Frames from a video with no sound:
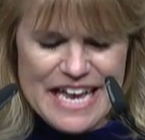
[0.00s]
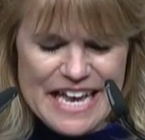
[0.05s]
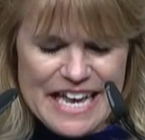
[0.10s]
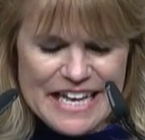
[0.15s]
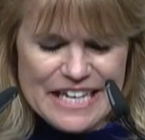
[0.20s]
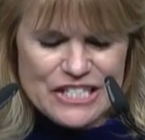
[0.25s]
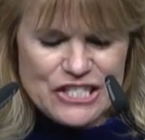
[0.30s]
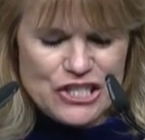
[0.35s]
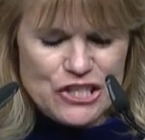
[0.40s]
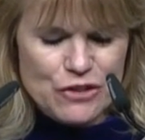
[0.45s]

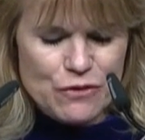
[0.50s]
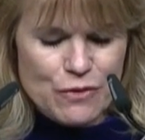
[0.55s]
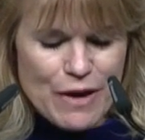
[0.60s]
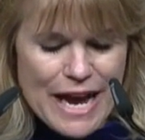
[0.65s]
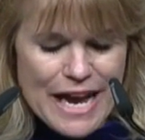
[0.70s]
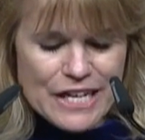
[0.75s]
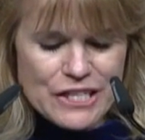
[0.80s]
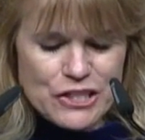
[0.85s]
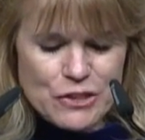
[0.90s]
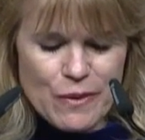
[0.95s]
He is
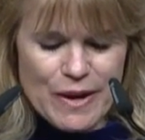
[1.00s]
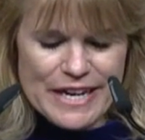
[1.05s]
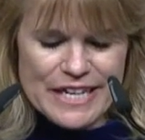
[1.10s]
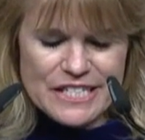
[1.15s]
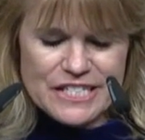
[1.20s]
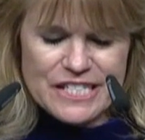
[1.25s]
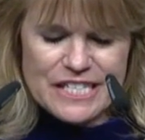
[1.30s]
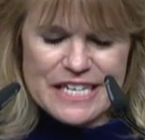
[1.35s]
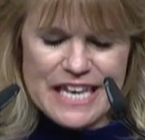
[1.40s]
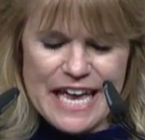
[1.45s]
graduating
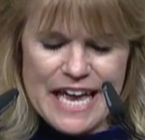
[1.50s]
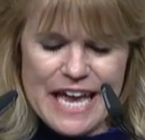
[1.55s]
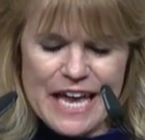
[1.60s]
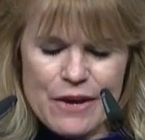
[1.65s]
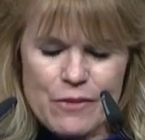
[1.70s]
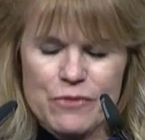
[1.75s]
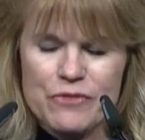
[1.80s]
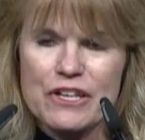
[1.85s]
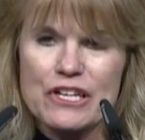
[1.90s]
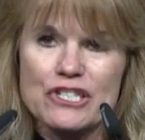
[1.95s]
today
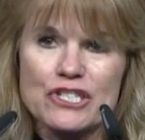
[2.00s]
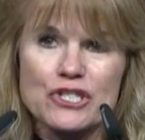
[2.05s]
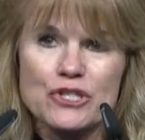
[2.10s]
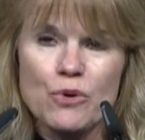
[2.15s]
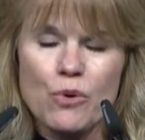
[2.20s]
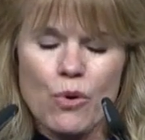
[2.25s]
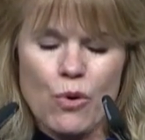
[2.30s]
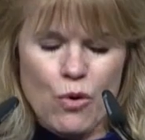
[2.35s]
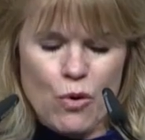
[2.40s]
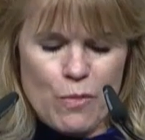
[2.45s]
with a
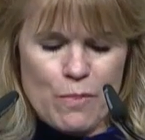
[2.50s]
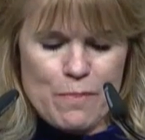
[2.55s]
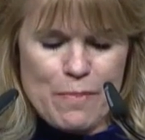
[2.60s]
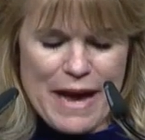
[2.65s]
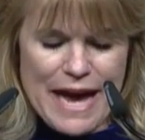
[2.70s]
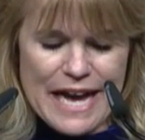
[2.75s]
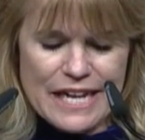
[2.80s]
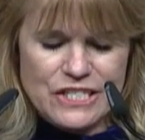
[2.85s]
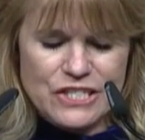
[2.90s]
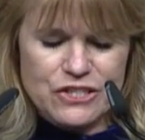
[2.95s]
dual
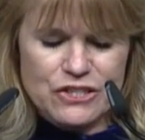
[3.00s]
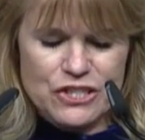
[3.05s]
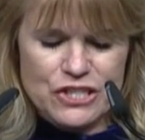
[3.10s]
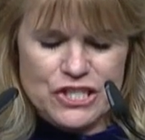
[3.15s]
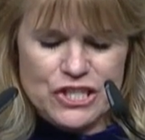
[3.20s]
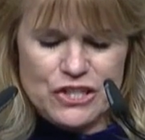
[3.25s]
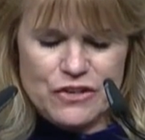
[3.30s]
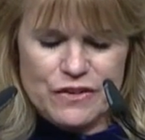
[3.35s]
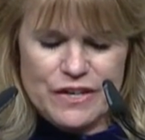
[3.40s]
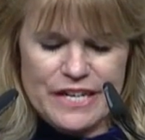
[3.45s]
bachelor's
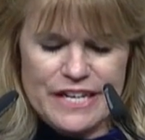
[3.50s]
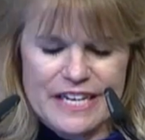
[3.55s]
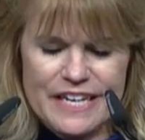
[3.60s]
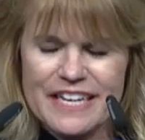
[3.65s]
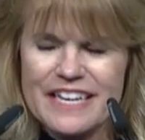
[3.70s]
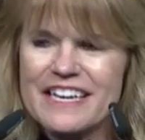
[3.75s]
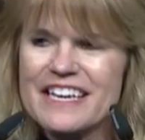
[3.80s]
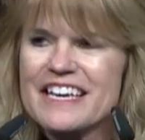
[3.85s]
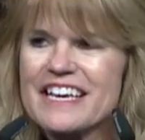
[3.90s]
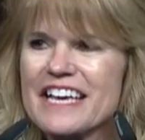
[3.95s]
degree
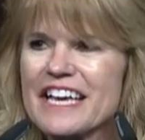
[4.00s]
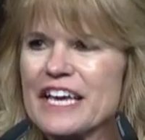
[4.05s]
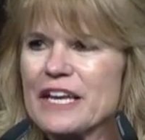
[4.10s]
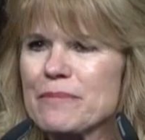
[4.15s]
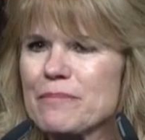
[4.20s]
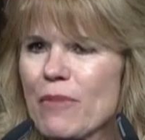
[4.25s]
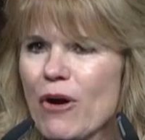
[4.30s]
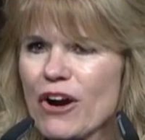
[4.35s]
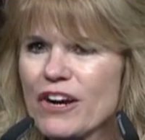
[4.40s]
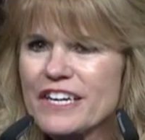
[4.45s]

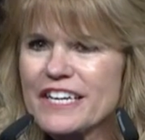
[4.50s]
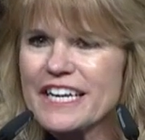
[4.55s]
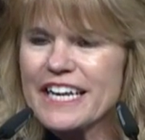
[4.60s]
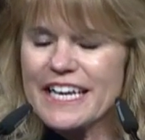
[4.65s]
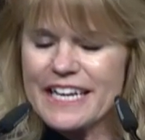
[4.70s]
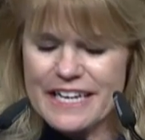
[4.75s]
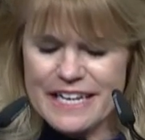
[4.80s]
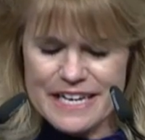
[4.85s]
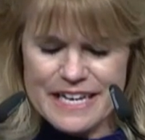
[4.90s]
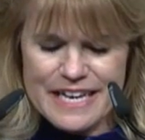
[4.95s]
in
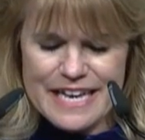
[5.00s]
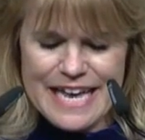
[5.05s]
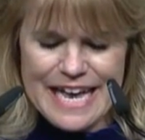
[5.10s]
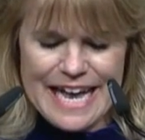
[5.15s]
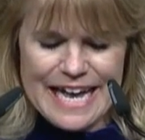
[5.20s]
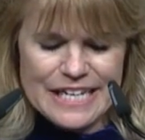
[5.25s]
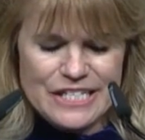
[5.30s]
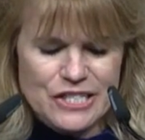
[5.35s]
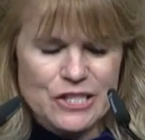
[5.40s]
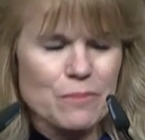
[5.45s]
marketing
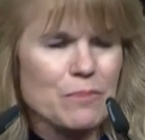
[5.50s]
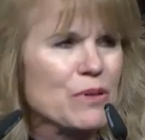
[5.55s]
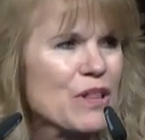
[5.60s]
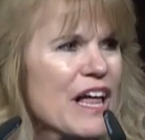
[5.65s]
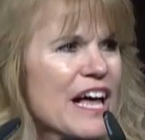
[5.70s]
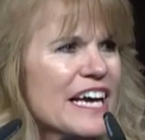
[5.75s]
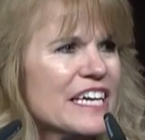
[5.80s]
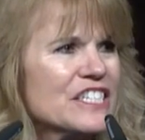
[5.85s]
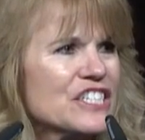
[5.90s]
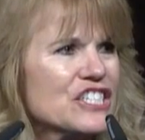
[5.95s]
and
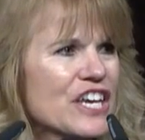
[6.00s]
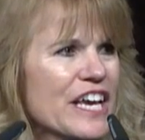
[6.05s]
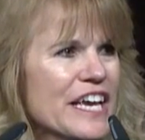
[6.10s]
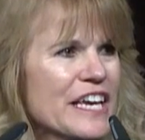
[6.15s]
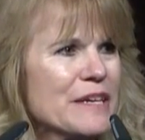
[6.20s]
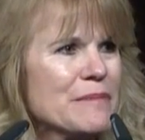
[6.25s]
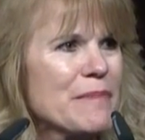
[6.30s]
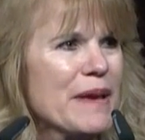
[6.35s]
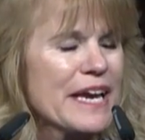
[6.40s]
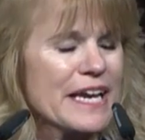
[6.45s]
supply
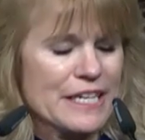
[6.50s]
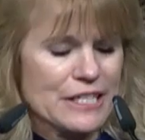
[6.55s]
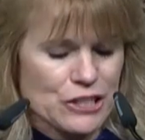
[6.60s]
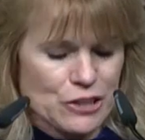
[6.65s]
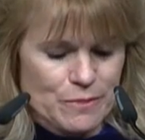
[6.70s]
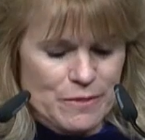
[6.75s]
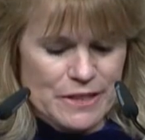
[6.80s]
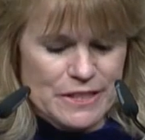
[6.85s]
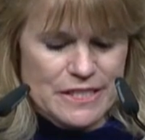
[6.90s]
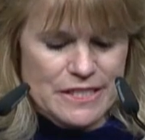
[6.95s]
chain
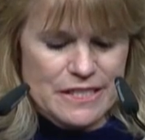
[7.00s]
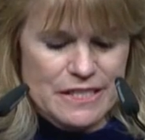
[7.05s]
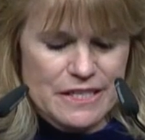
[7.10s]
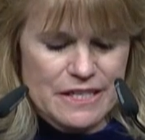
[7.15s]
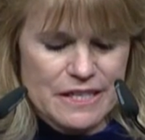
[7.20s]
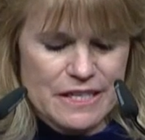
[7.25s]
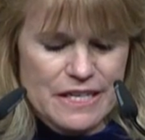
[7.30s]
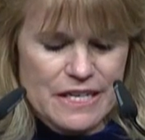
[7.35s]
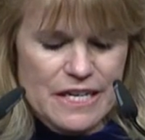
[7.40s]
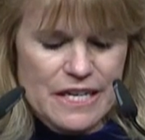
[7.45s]
management.
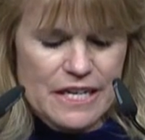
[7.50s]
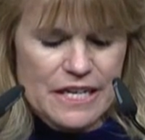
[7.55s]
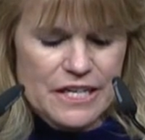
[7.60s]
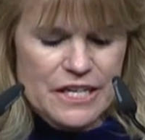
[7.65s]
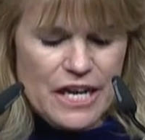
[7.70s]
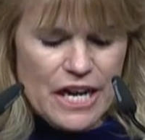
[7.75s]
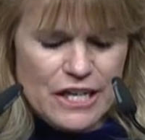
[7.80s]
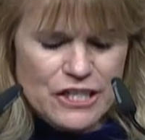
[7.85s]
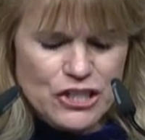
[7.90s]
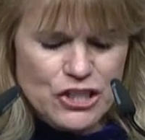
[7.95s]

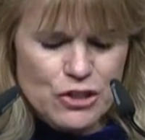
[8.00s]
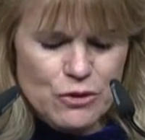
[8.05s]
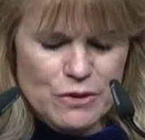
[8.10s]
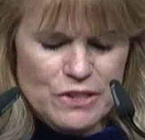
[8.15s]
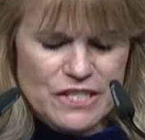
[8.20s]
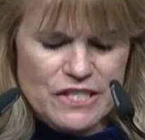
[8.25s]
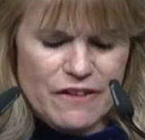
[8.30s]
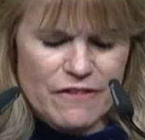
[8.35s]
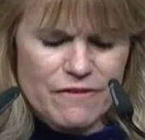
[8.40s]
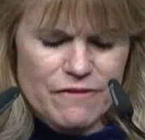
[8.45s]
YASH, who
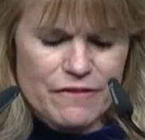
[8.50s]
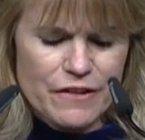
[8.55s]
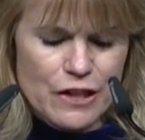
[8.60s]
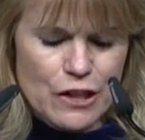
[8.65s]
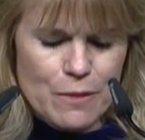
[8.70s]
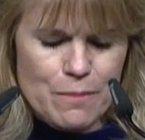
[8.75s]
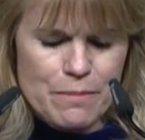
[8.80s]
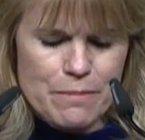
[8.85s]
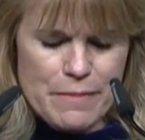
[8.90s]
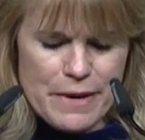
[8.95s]
is a
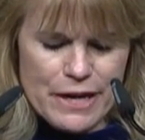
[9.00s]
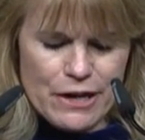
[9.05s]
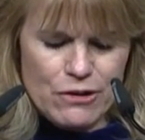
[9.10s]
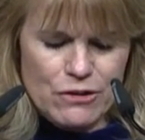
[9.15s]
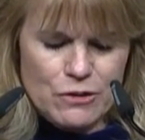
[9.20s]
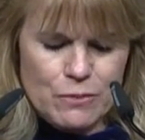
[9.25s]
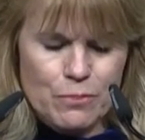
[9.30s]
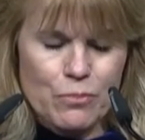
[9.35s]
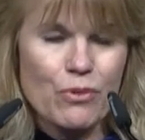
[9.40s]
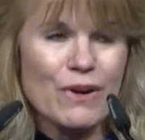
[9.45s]
Philip
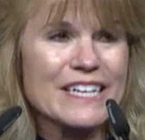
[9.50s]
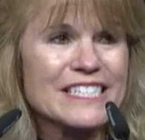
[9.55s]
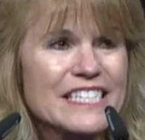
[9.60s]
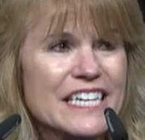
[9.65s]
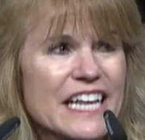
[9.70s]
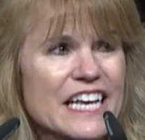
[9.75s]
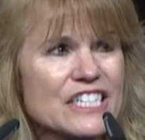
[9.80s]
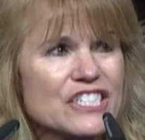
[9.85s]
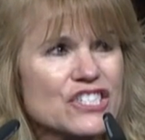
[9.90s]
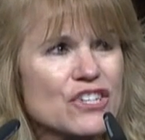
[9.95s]
Merrill
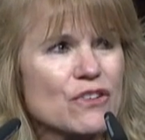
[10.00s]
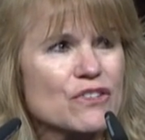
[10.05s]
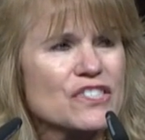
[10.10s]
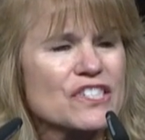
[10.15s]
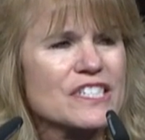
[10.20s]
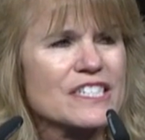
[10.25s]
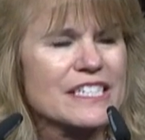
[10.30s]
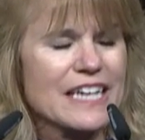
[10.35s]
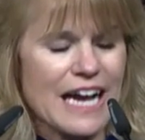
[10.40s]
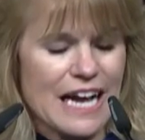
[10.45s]
Presidential
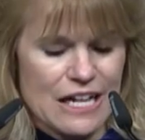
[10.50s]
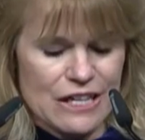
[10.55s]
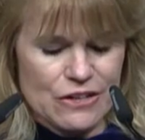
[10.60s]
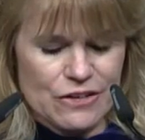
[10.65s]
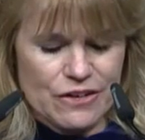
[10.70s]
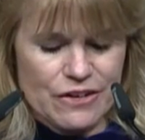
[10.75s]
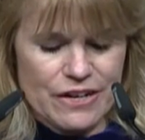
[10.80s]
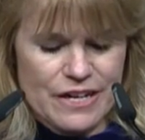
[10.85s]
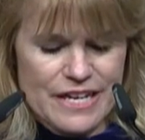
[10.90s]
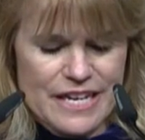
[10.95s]

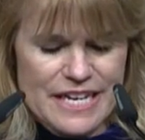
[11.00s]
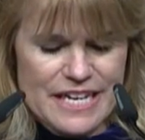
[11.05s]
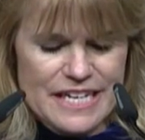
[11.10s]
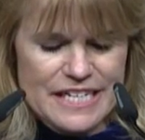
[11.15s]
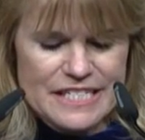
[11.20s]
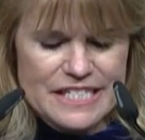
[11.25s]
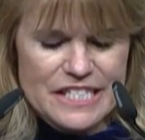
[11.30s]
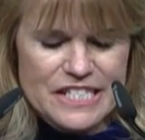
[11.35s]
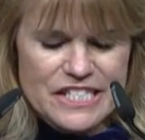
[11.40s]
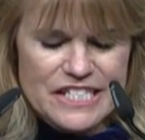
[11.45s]
Scholar,
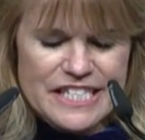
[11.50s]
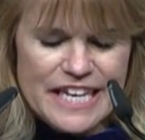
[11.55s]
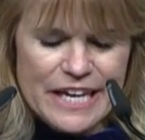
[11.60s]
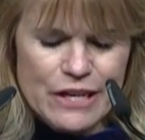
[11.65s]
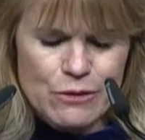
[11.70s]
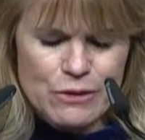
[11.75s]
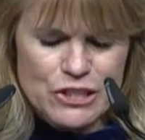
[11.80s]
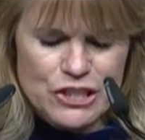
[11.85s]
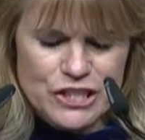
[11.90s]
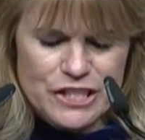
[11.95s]

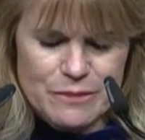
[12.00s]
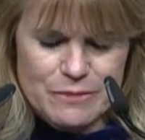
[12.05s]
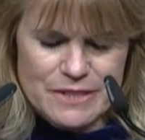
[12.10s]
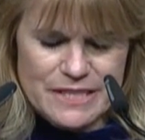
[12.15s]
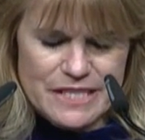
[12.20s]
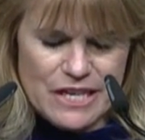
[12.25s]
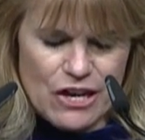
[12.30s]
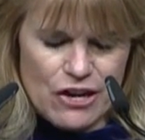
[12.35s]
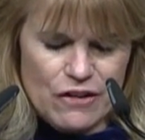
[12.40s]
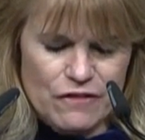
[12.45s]
distinguished
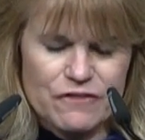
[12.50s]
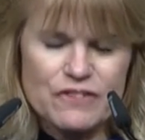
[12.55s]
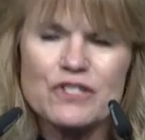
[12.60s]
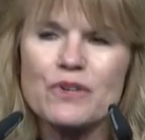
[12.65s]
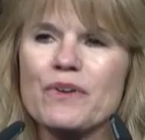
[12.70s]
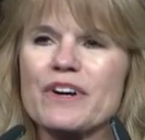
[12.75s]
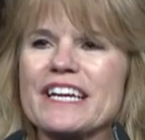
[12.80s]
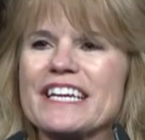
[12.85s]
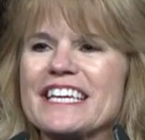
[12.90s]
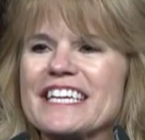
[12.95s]
himself
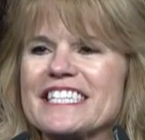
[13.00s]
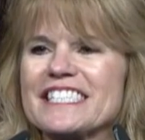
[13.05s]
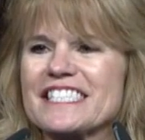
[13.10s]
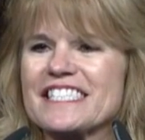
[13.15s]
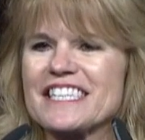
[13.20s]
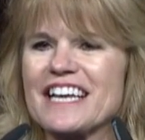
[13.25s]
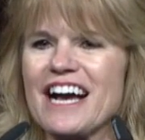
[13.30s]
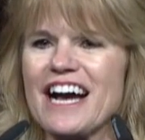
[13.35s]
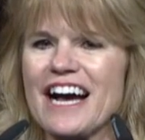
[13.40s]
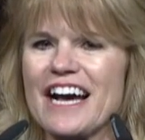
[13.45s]
during his
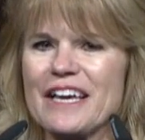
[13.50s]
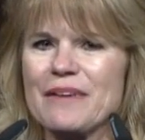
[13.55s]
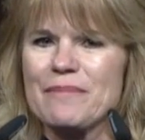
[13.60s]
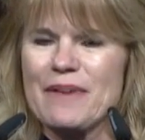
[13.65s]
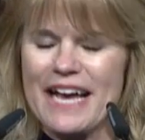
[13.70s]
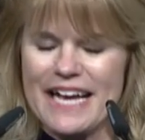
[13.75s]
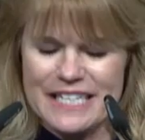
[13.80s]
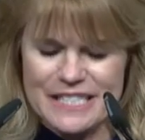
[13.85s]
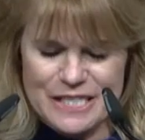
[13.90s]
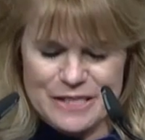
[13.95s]
time
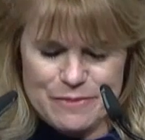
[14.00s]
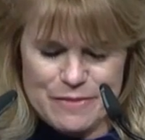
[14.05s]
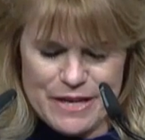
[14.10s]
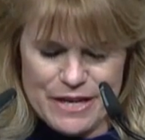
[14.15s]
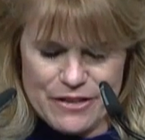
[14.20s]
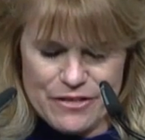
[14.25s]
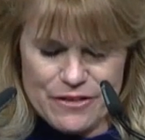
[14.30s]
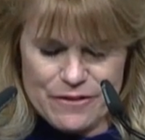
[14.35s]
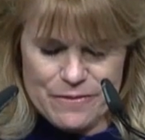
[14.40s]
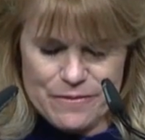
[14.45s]
at Smith.